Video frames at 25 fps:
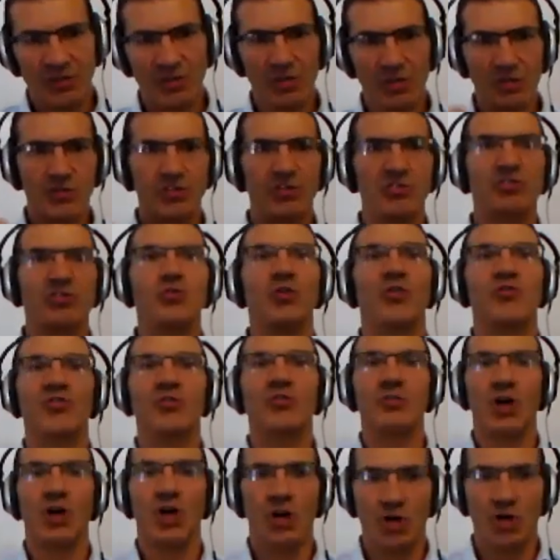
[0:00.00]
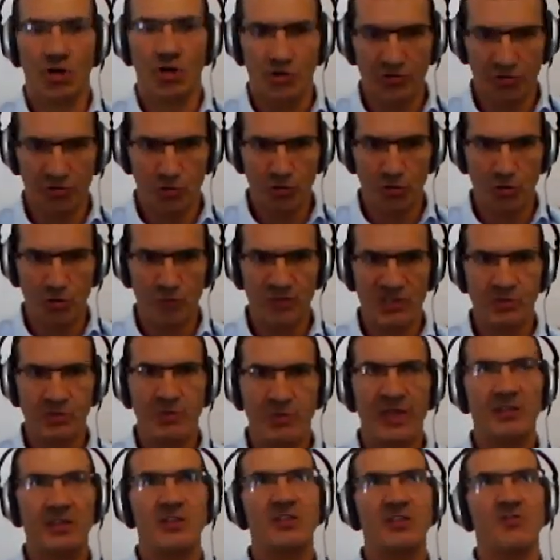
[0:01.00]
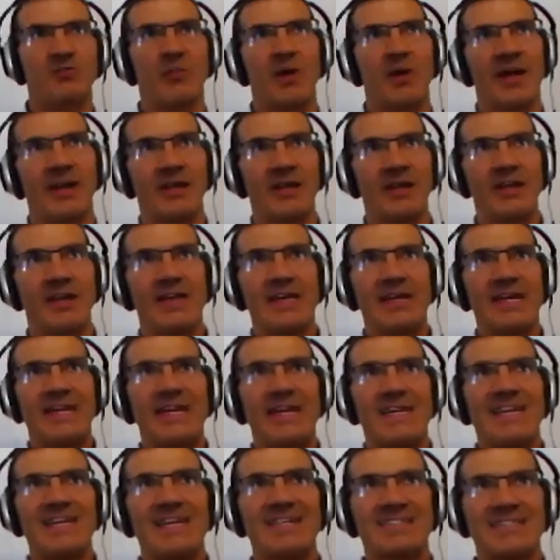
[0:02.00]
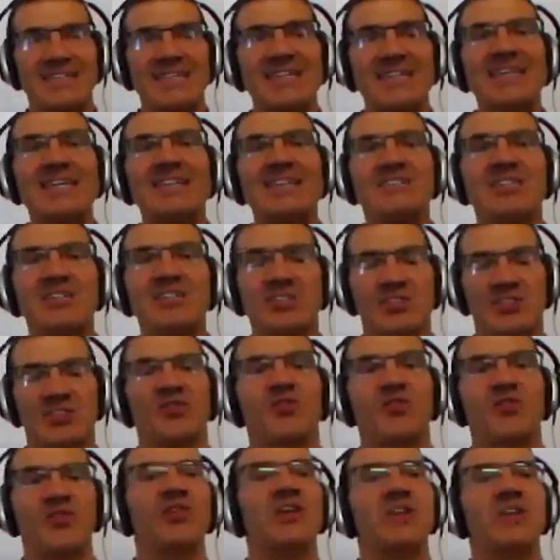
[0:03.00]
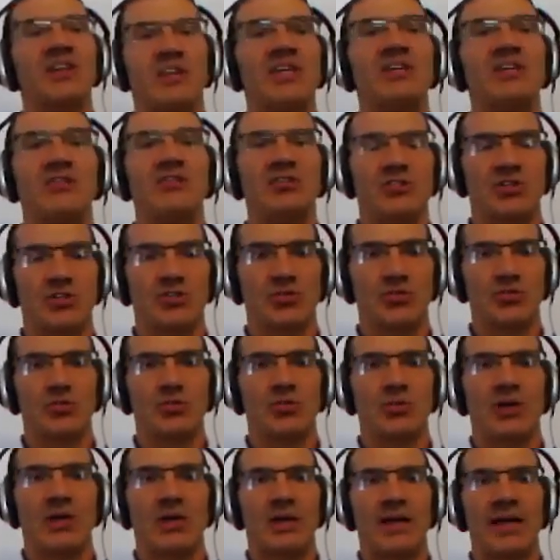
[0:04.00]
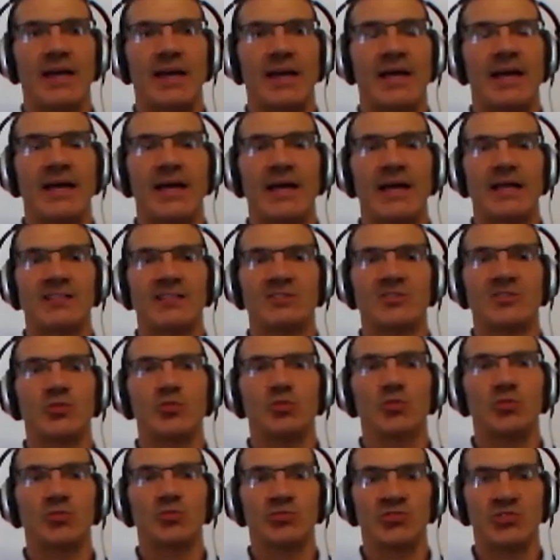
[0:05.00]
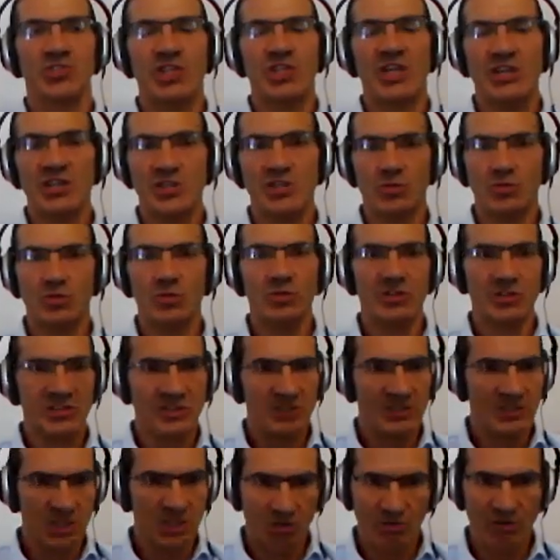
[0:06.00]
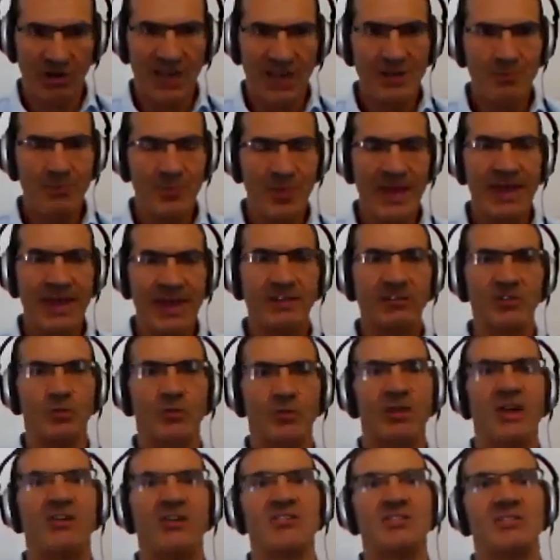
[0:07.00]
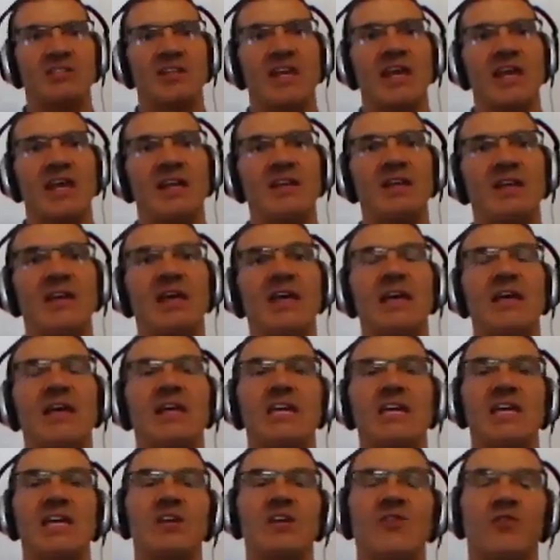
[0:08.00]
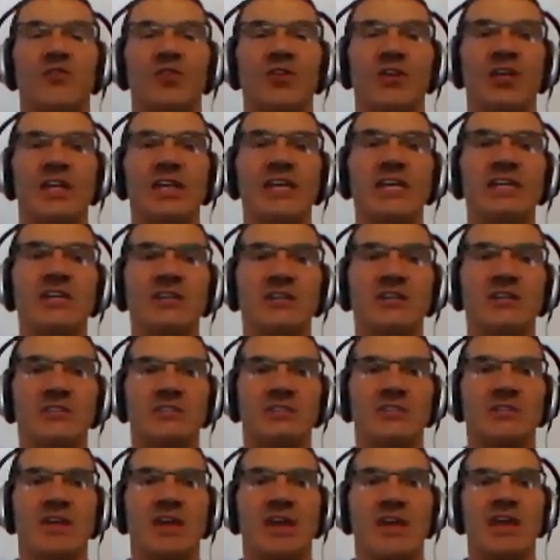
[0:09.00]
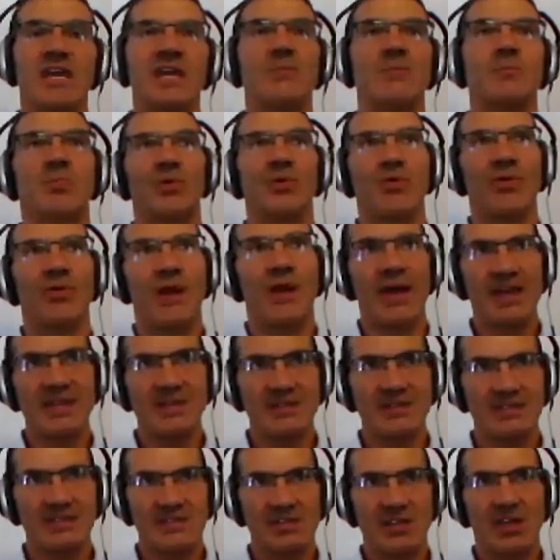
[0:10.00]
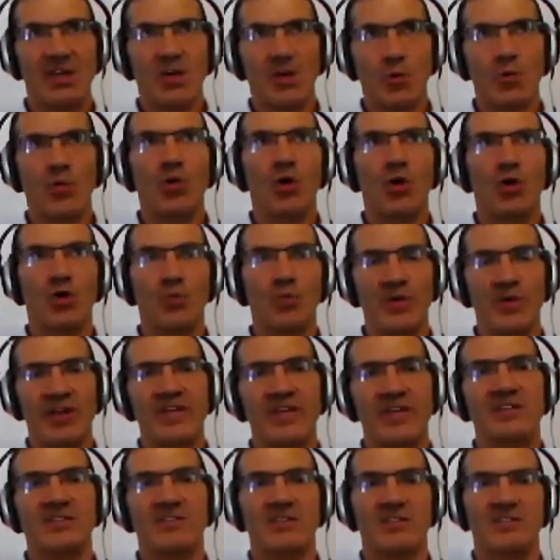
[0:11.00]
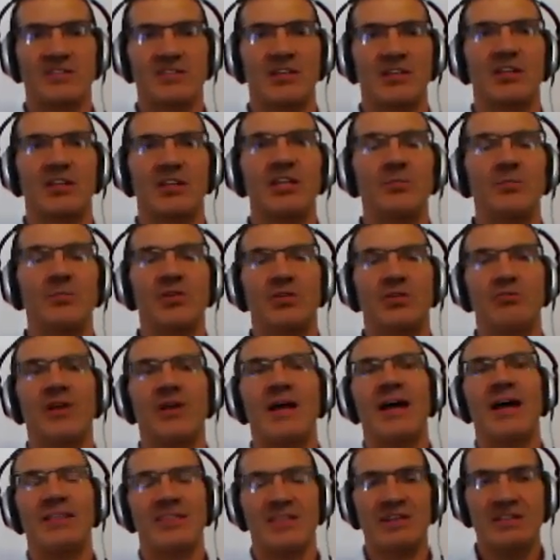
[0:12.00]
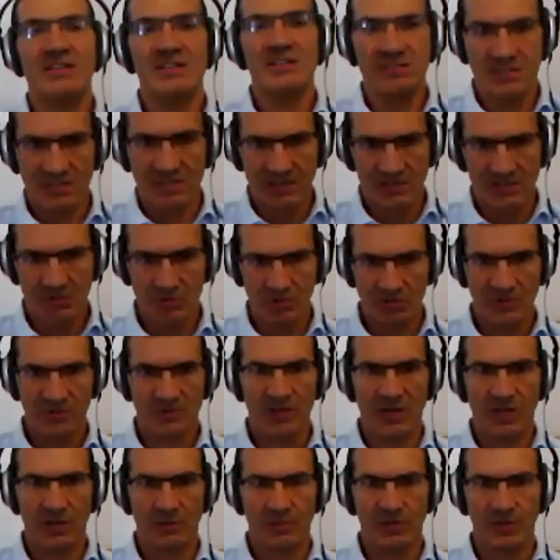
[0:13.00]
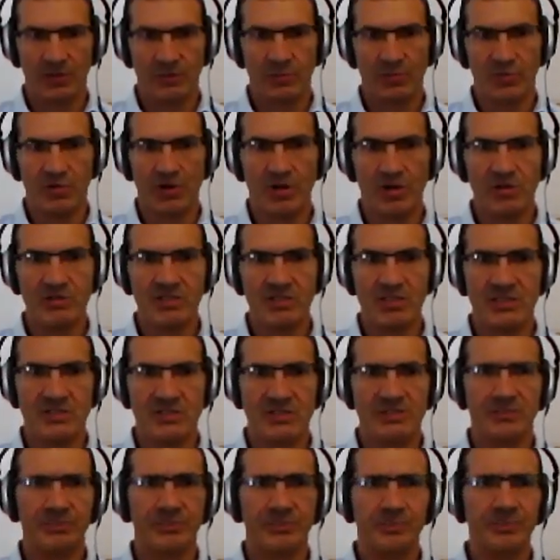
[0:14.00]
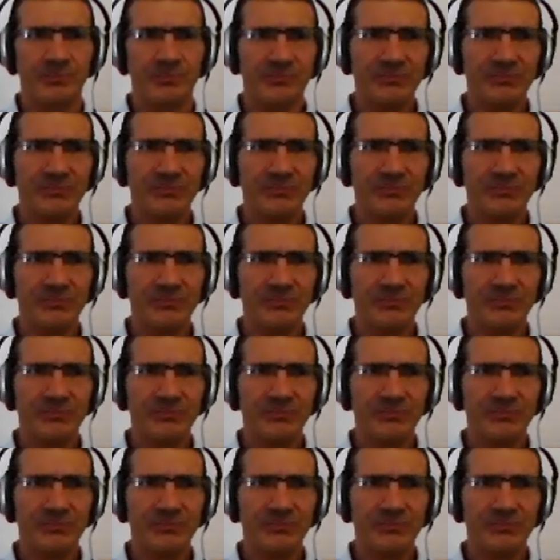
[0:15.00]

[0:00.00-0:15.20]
alluded to it from a whole school perspective, but it's easier to fit into a school's schedule, which is cram-packed, we understand, if leaders embrace wellbeing as a deliberate rather than incidental development process.